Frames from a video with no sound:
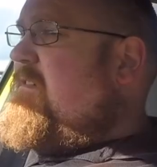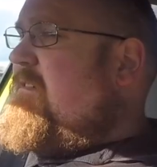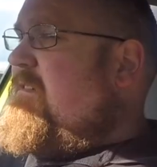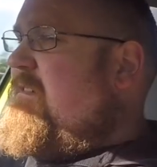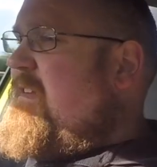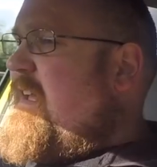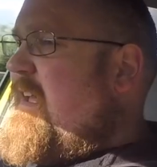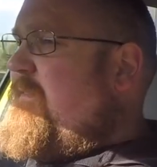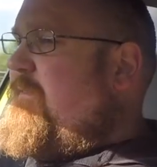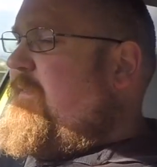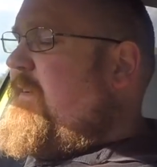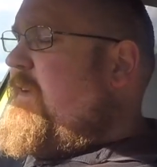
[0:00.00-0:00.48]

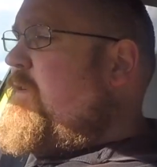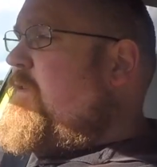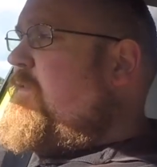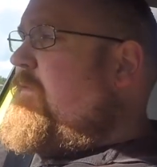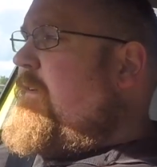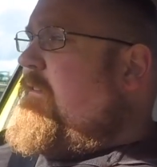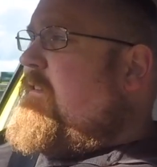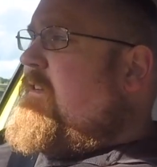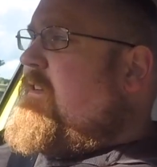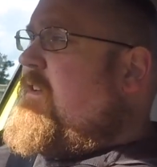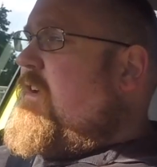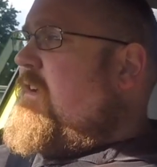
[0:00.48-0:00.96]
it feels
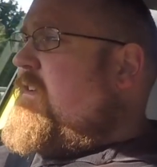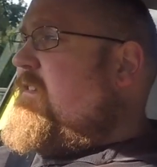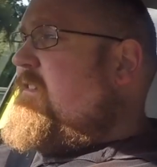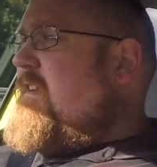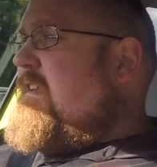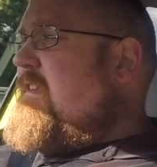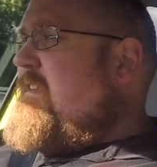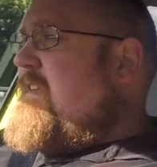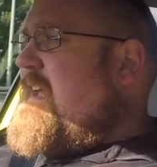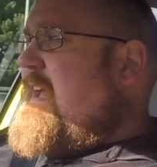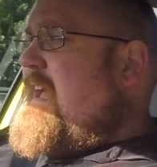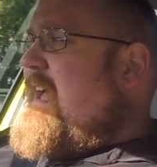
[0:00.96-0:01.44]
very nice
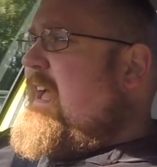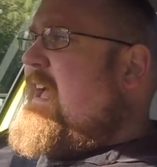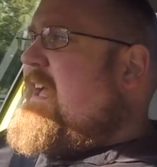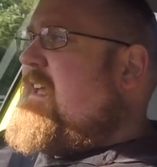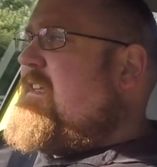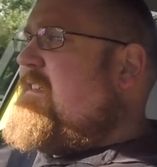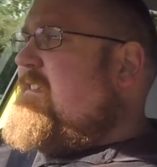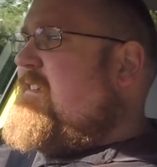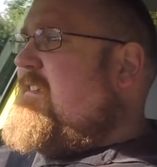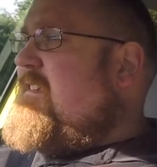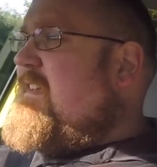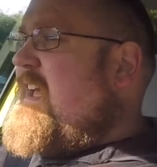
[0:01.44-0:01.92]
in your
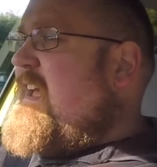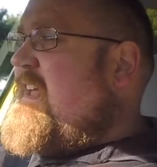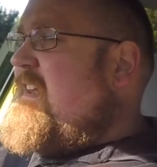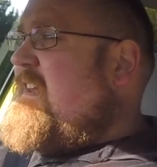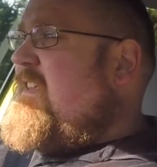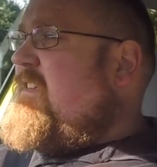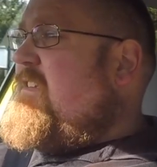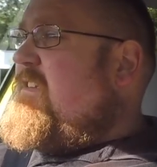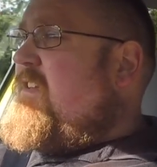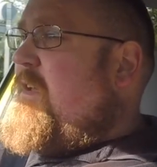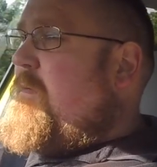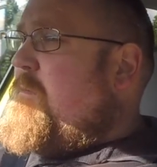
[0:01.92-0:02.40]
hands, and
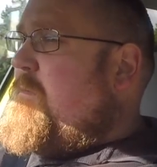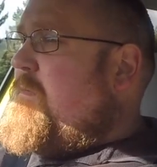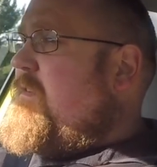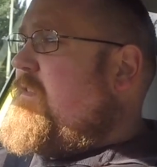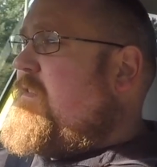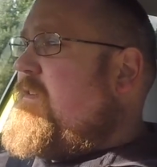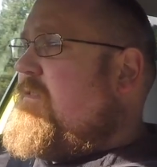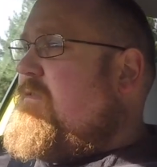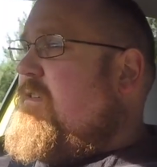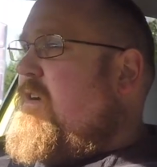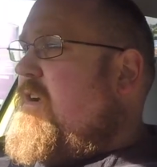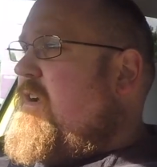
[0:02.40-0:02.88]
in terms of
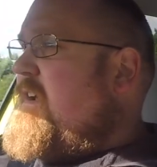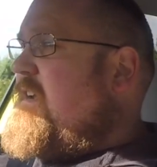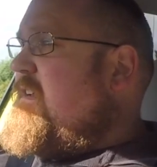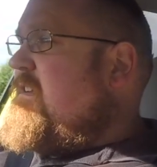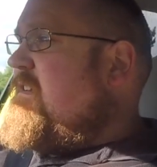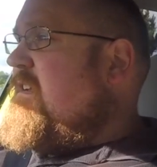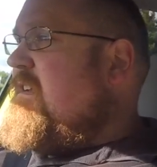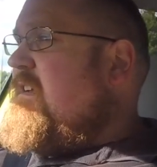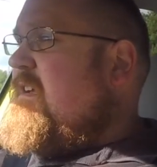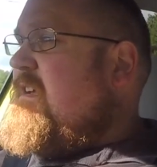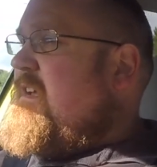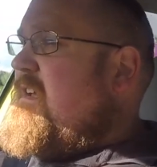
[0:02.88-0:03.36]
the ride,
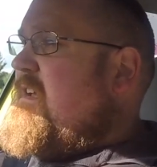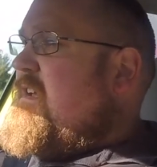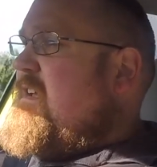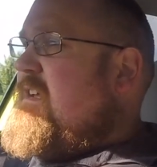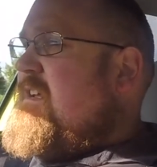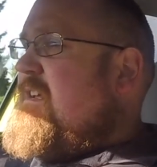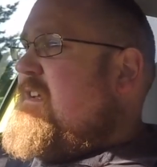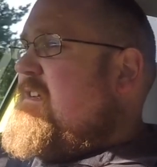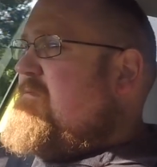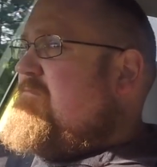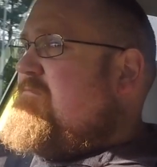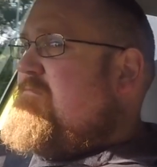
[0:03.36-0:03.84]

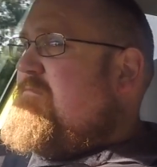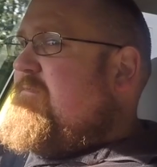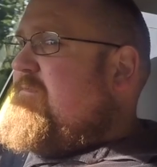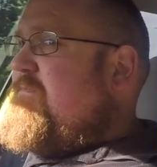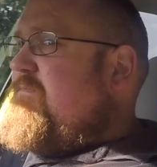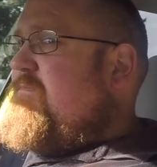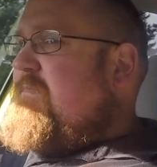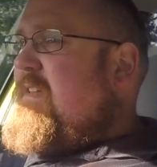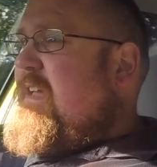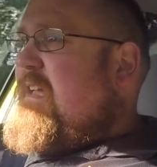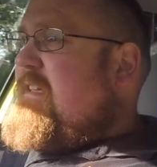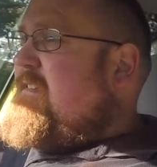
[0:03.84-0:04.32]

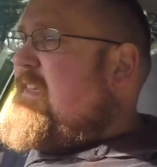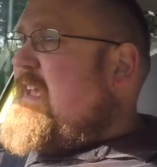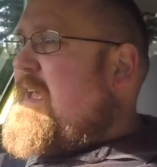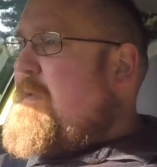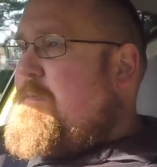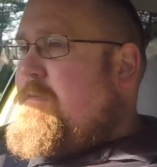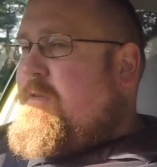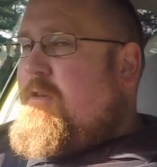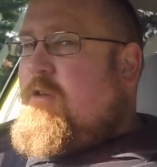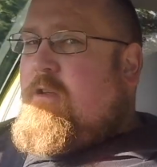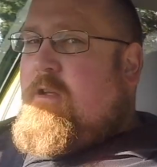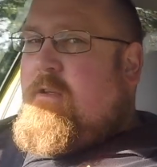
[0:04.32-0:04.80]
it's
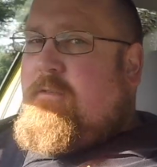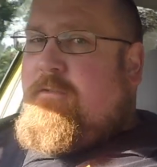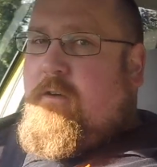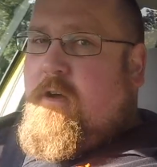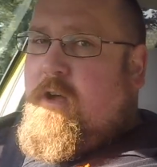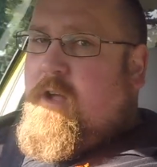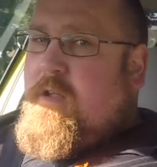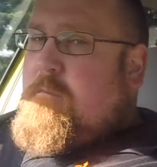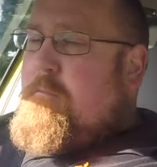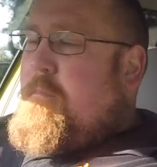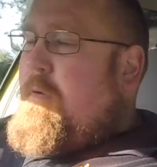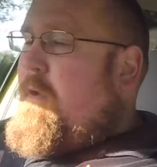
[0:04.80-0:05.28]
absolutely
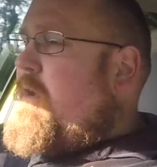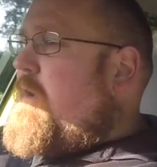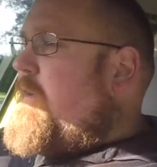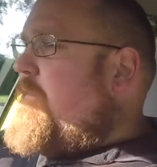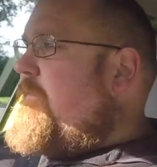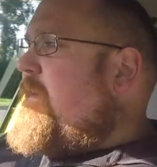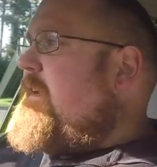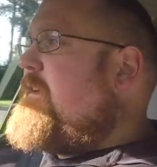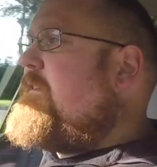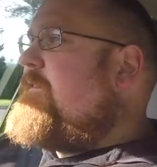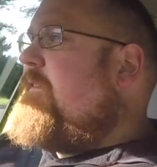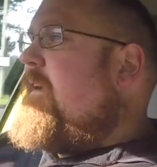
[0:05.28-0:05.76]
fine.
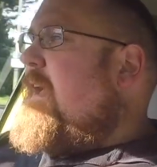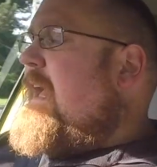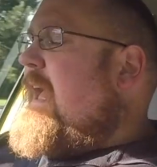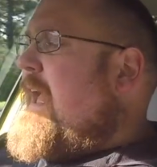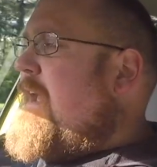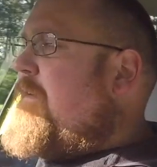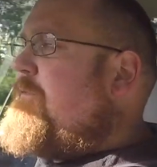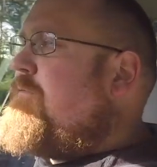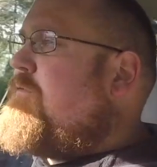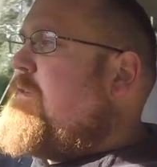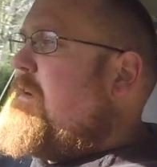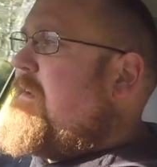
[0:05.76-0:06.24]
Perfect for
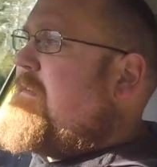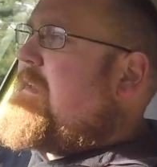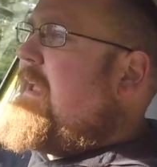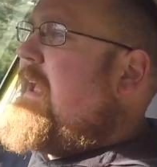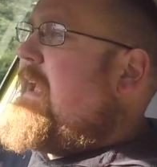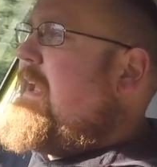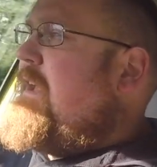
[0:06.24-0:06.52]
everyday